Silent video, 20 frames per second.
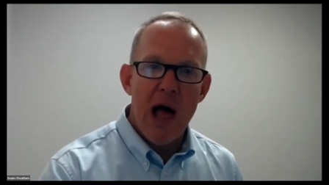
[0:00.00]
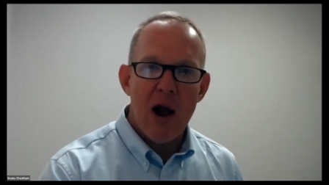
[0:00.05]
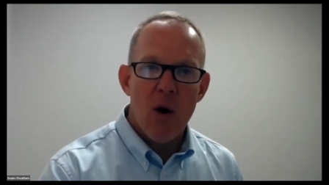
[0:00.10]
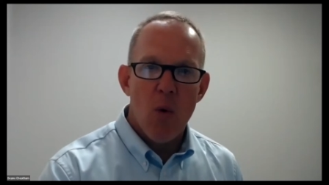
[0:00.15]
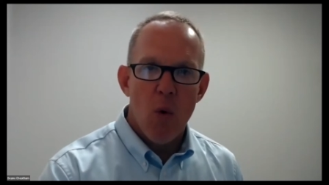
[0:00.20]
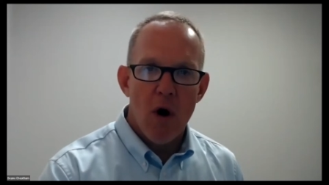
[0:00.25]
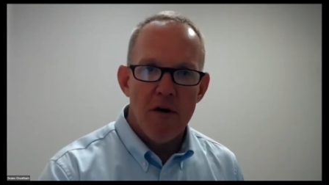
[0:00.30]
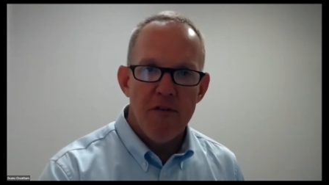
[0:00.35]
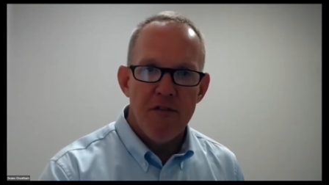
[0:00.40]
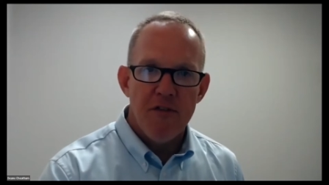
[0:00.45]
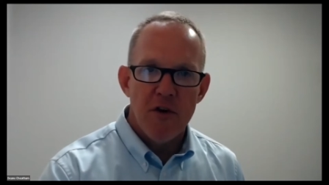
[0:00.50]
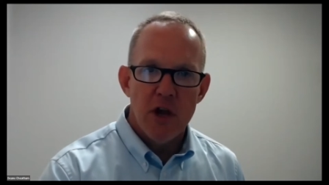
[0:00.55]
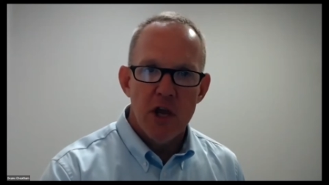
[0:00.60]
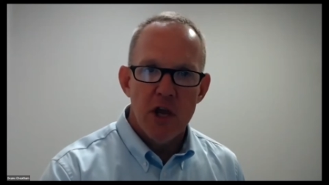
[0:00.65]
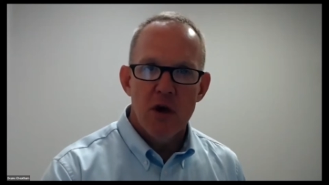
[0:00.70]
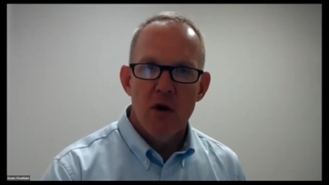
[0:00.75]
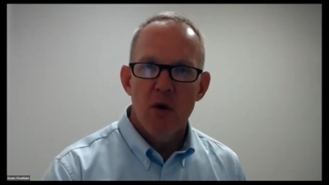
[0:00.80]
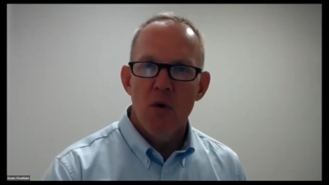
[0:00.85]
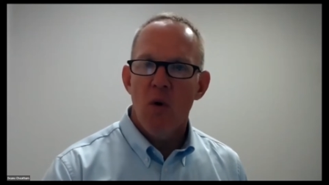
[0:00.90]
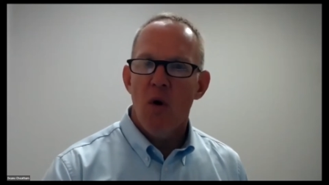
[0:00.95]
work for
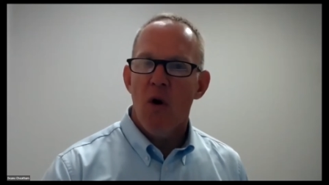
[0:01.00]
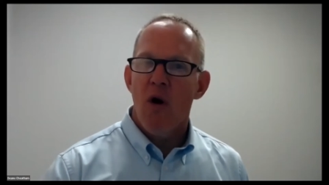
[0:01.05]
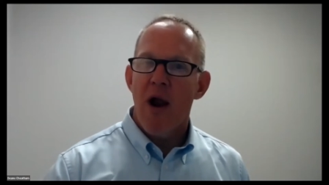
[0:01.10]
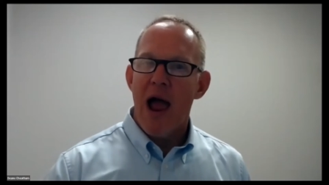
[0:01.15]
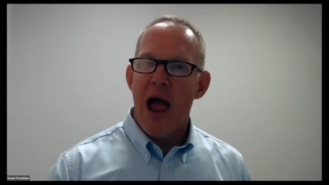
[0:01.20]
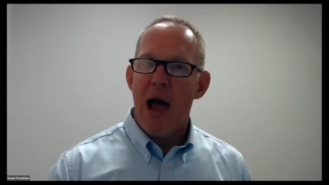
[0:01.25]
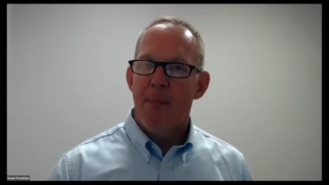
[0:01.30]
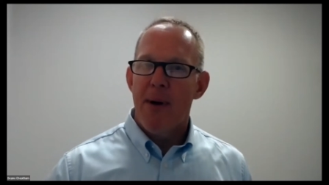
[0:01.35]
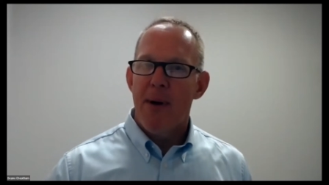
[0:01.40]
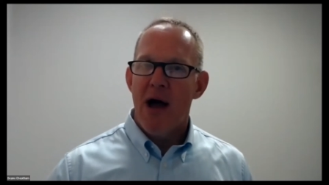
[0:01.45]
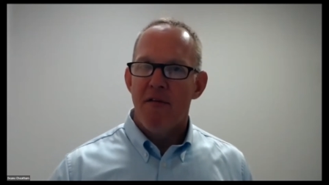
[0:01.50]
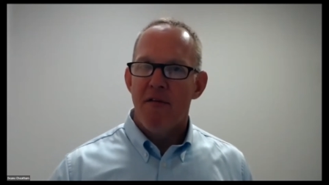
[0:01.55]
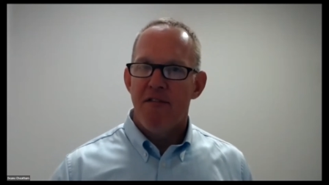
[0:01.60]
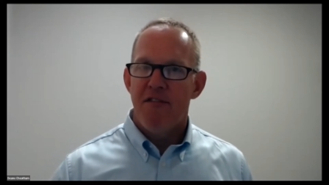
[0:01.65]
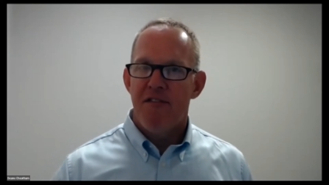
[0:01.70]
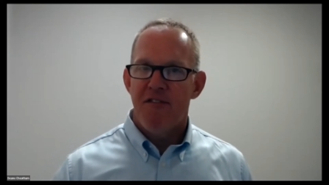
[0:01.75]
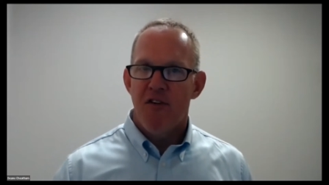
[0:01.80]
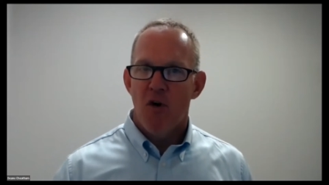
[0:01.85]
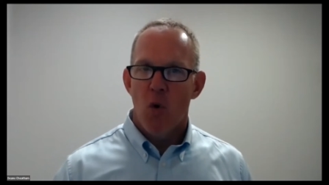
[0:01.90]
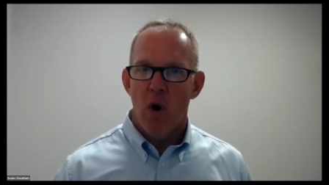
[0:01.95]
you, or how about
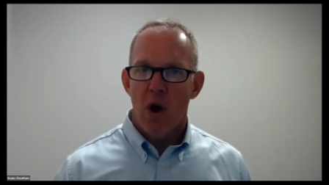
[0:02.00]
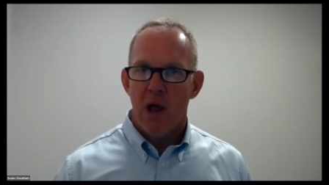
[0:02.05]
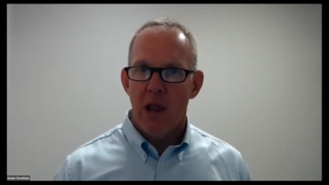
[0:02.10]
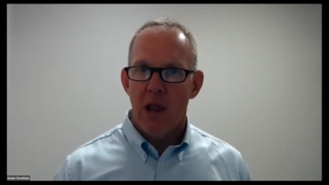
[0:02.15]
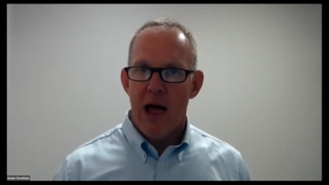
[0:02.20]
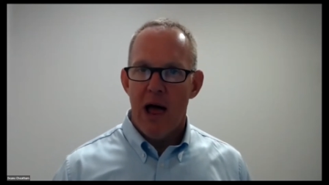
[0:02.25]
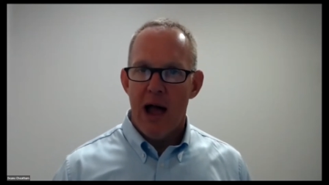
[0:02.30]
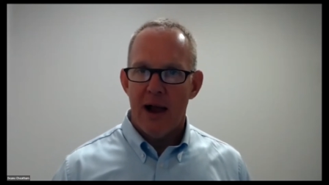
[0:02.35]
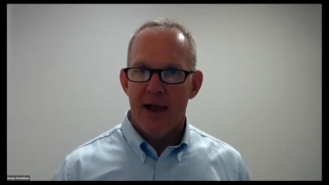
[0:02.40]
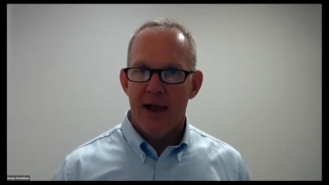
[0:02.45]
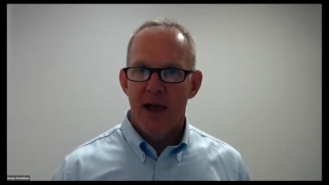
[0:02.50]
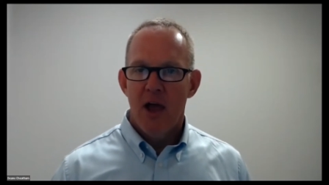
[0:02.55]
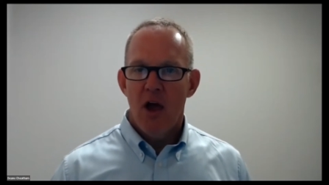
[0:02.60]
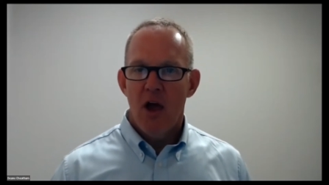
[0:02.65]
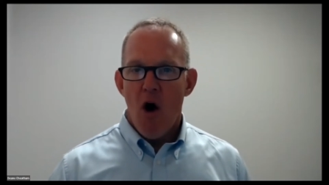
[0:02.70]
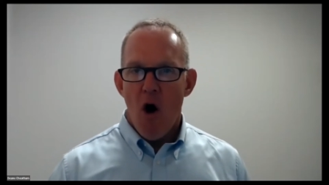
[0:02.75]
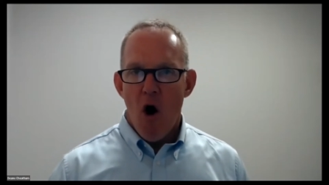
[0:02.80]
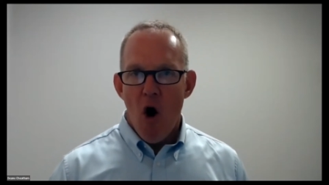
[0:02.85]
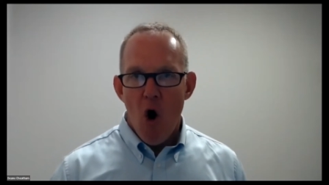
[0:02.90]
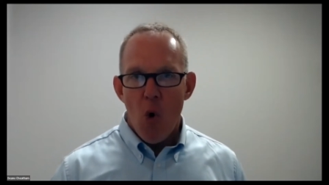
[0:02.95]
4 o'clock?
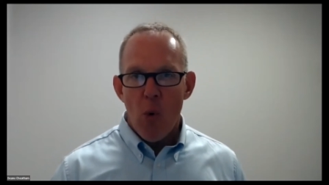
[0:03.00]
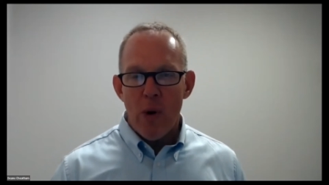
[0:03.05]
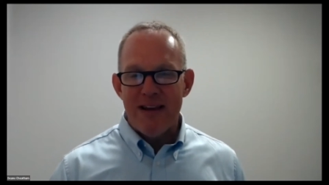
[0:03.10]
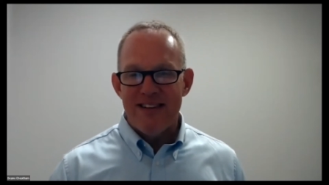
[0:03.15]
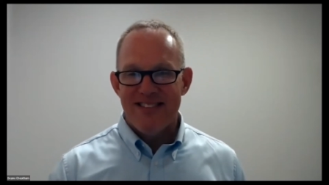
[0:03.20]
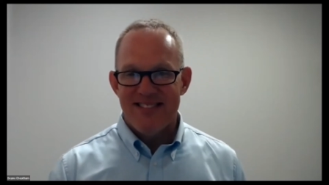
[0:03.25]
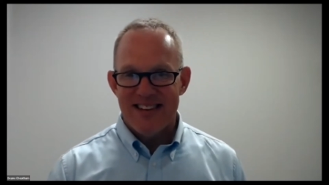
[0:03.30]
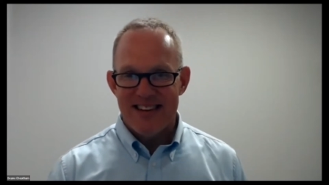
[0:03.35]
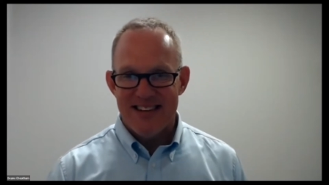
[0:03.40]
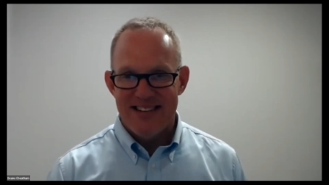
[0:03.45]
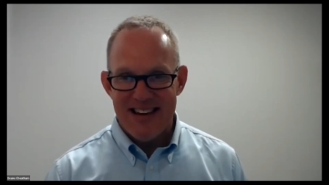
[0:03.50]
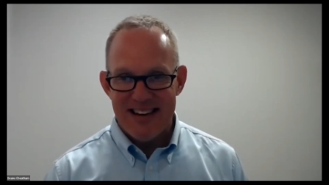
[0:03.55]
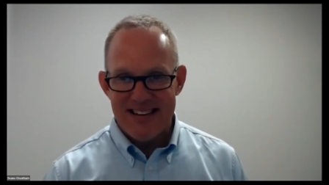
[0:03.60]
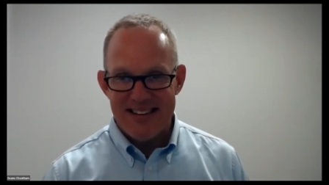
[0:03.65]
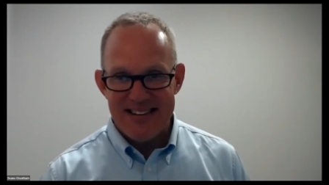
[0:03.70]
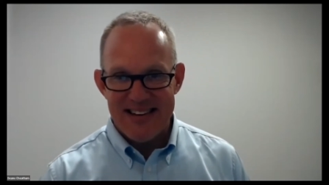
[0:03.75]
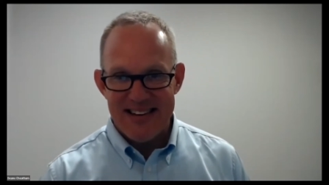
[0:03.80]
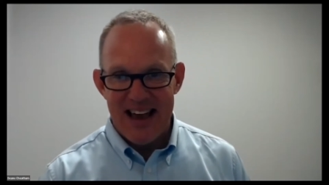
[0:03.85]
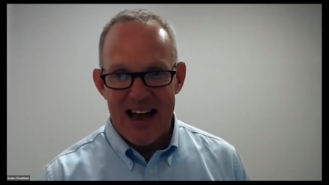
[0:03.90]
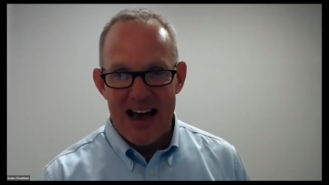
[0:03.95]
Always suggest
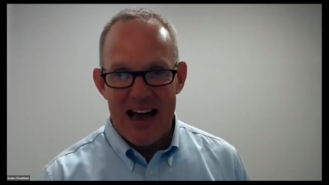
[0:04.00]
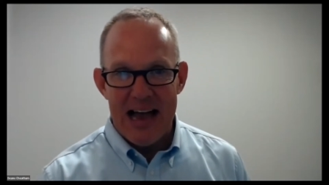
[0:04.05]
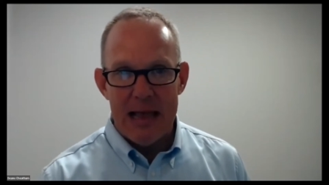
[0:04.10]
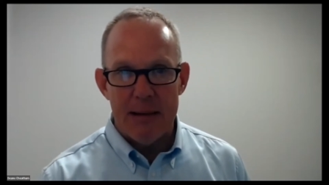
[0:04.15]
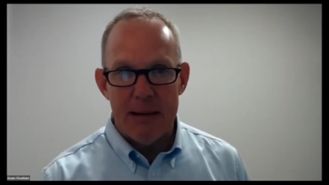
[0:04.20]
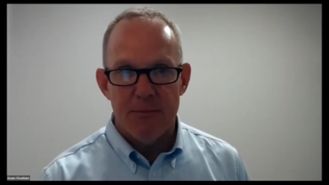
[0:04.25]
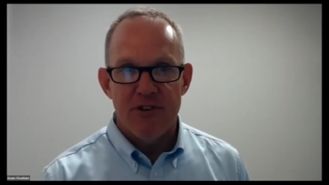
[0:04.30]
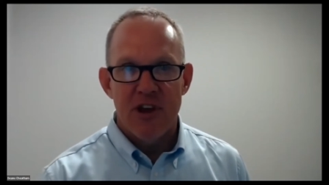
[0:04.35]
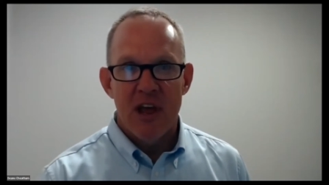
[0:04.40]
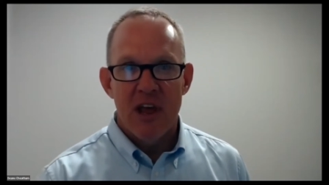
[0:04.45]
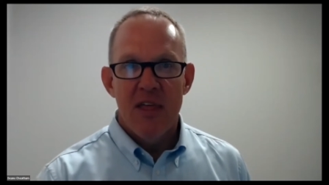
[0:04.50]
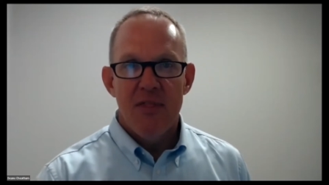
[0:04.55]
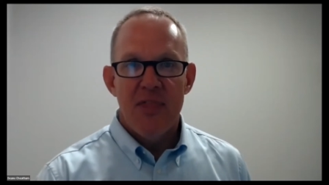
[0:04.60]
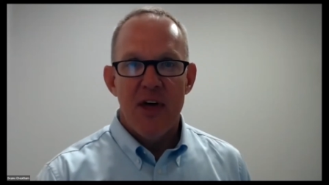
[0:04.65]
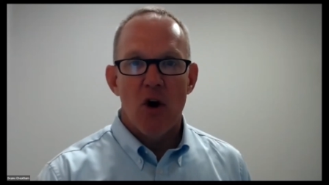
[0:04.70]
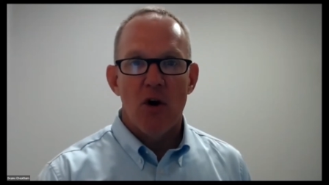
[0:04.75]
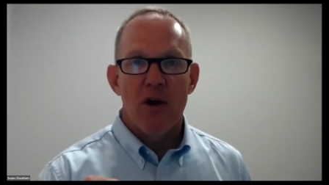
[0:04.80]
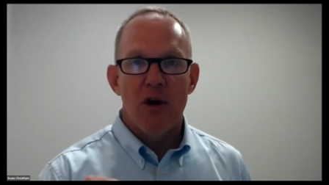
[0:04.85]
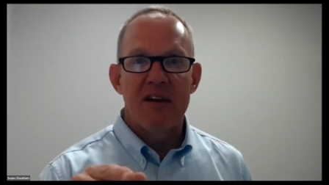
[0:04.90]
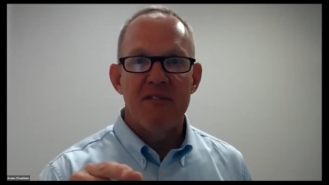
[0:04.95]
times that are
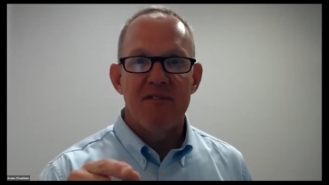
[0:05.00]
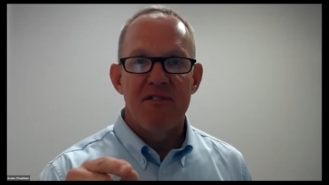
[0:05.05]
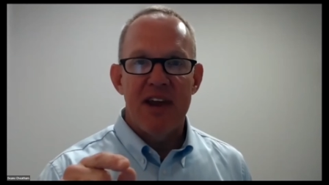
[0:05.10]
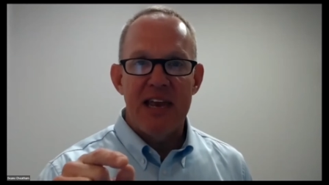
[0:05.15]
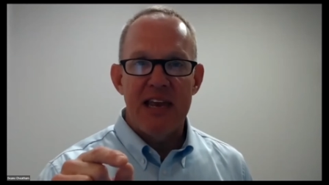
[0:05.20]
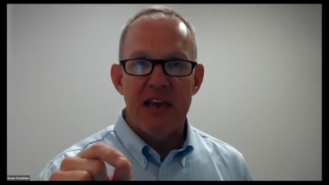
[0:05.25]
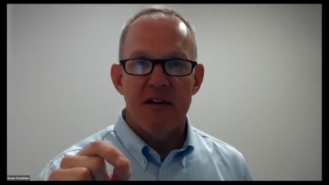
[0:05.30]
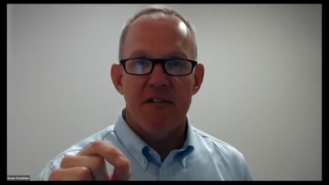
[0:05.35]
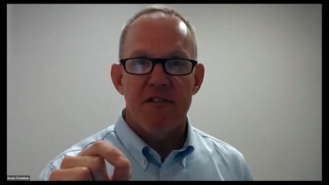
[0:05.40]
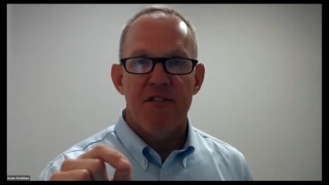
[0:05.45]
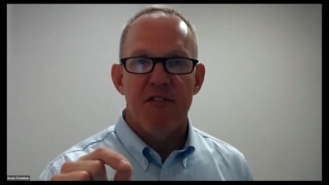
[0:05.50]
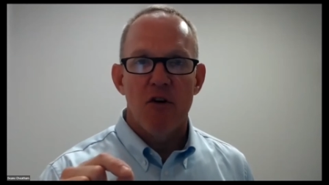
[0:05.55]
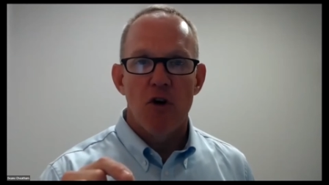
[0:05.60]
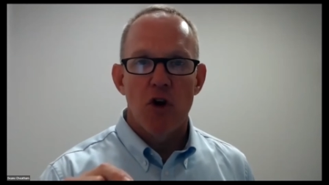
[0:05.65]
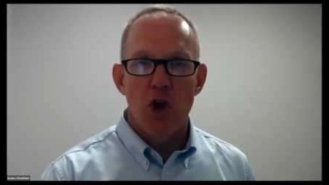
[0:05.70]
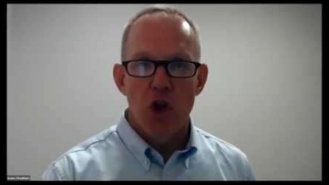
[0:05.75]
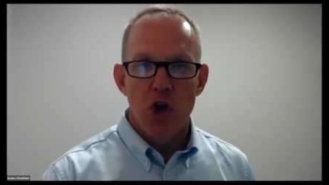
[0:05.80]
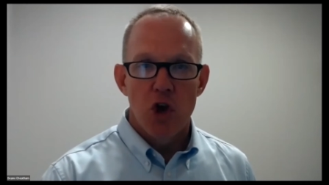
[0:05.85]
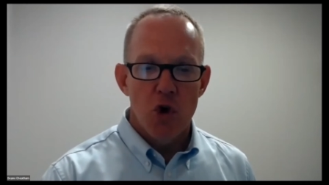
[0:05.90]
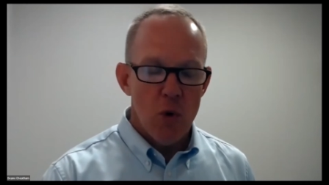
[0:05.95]
convenient for
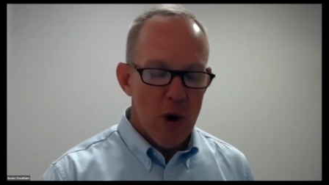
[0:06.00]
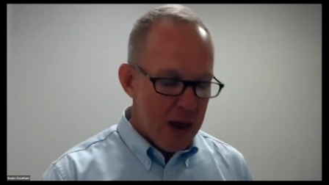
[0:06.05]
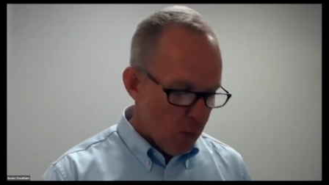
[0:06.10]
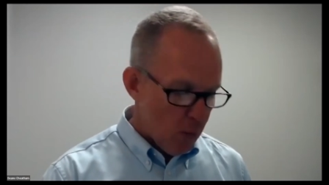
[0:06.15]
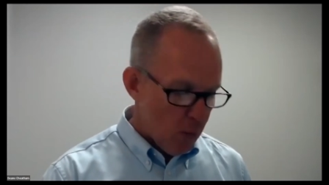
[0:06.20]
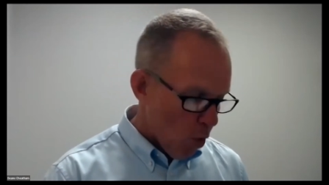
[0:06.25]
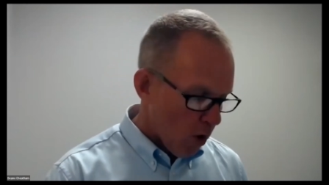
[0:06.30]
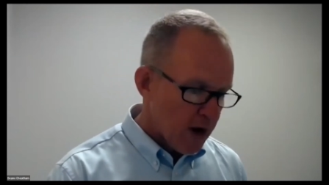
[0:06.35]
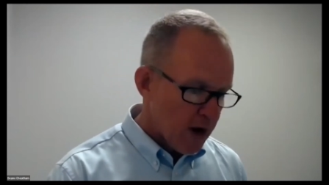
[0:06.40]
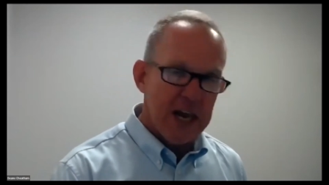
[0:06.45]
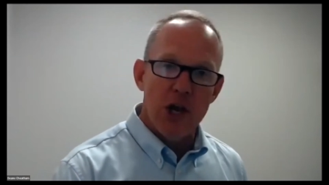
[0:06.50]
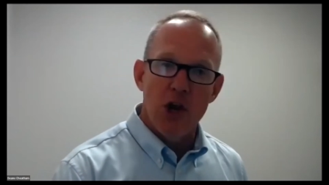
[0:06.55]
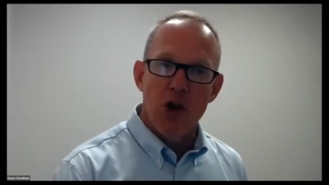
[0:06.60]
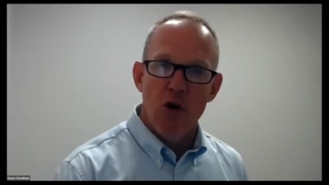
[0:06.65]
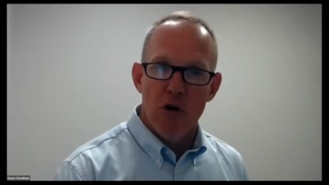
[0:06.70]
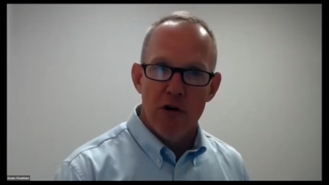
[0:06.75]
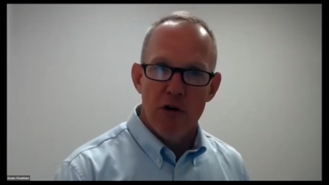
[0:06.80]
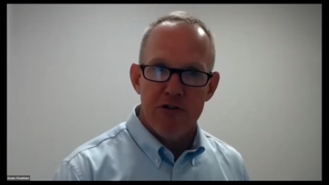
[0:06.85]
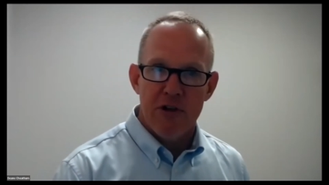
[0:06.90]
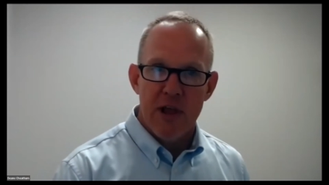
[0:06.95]
you and work in
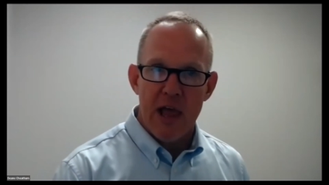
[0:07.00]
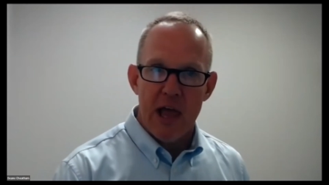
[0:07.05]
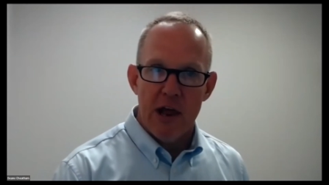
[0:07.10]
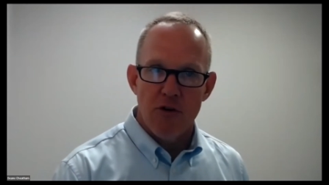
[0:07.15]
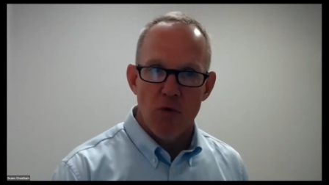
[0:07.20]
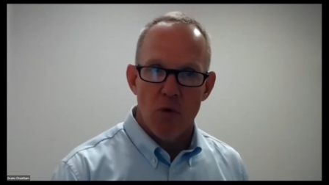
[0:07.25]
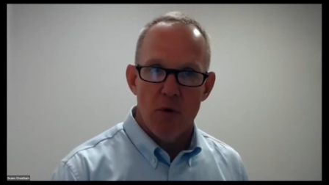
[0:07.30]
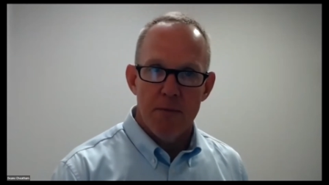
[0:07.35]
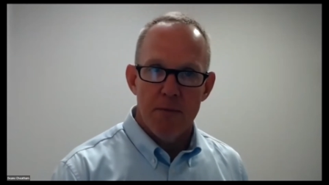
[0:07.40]
your schedule.